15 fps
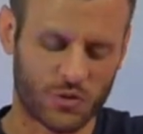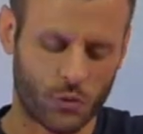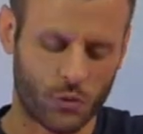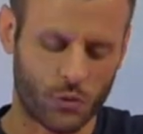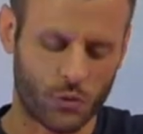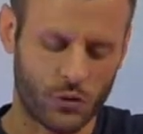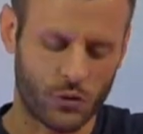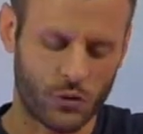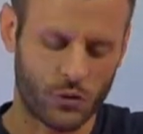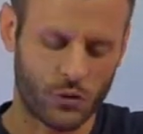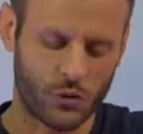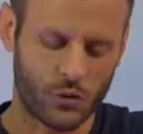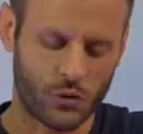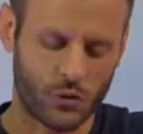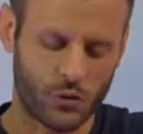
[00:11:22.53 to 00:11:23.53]
We
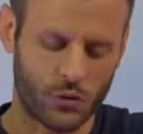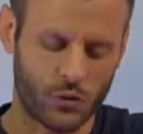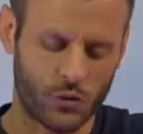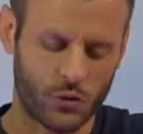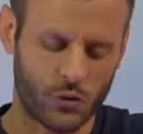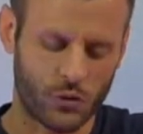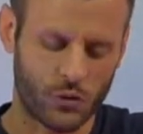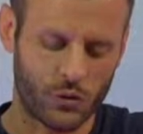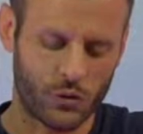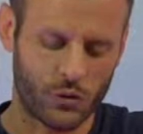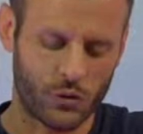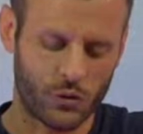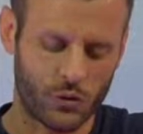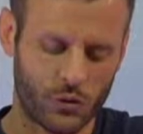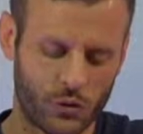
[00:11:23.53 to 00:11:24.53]
reason
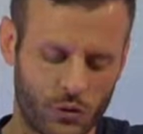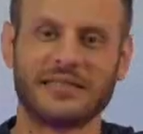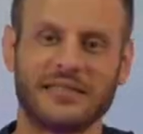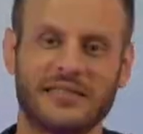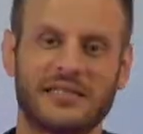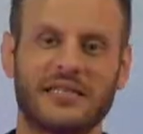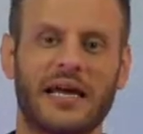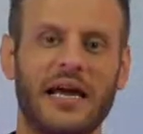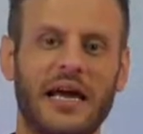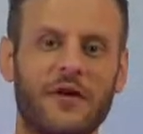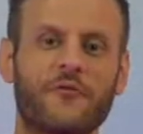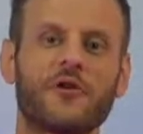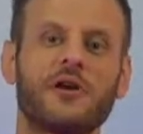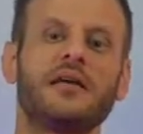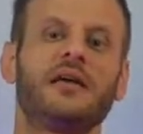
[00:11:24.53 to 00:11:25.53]
against
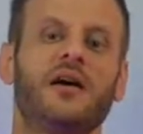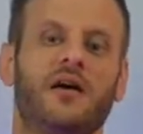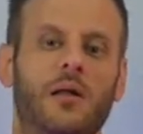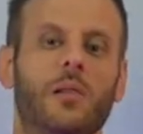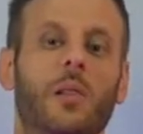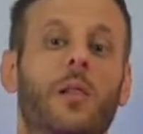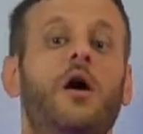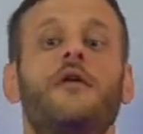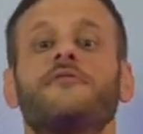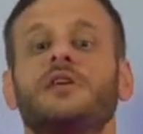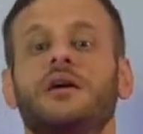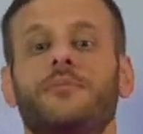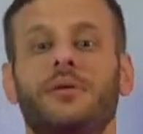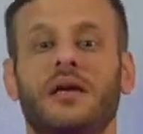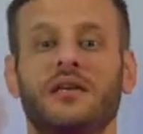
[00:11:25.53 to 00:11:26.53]
every
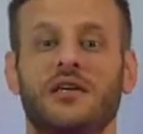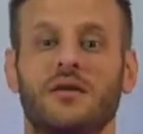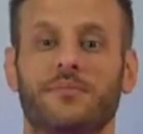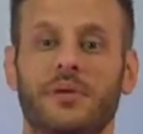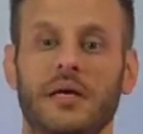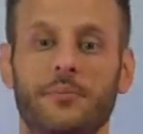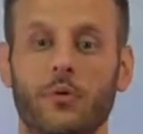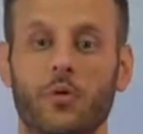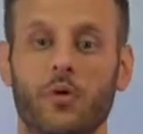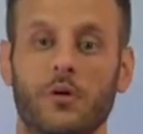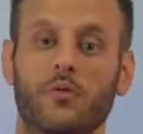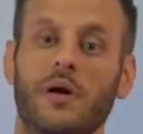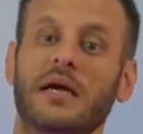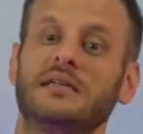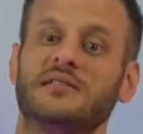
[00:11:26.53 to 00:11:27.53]
lofty opinion people would
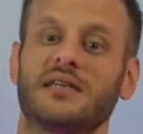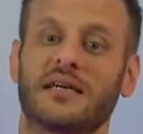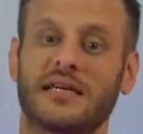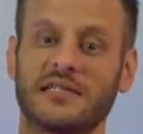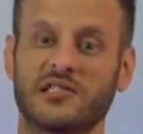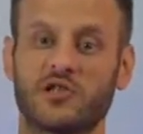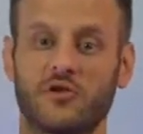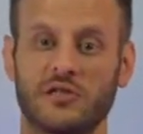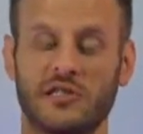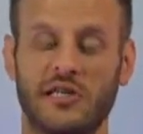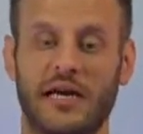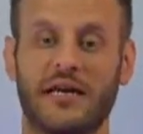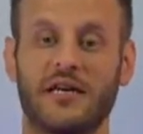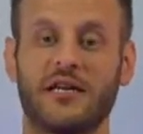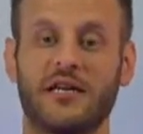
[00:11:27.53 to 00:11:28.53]
raise against
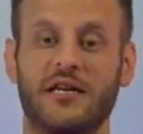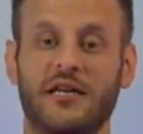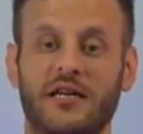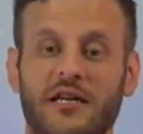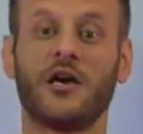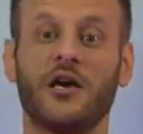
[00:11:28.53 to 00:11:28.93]
Christianity.